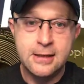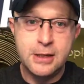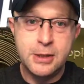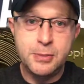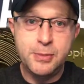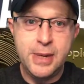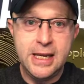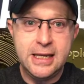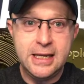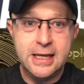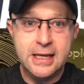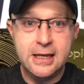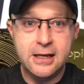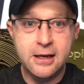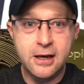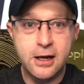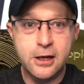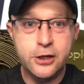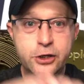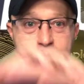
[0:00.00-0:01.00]

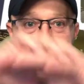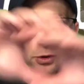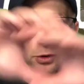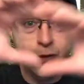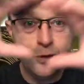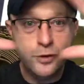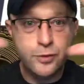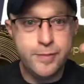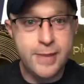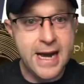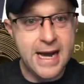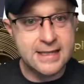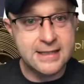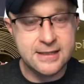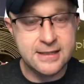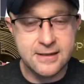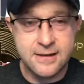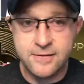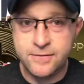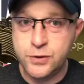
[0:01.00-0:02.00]
making a huge,
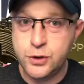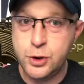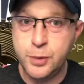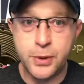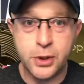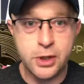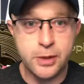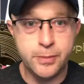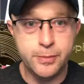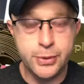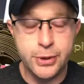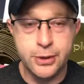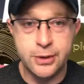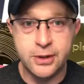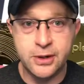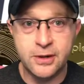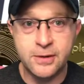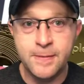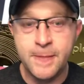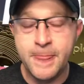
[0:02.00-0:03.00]
massive
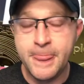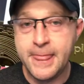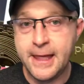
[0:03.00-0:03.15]
supercomputer